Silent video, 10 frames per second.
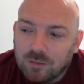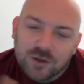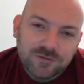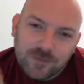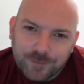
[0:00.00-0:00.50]

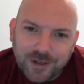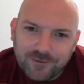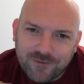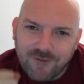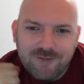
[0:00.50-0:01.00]
Just for a bit
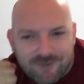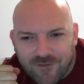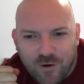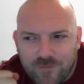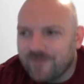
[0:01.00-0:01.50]
of
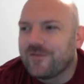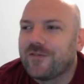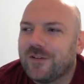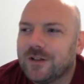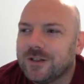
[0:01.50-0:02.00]
oomph,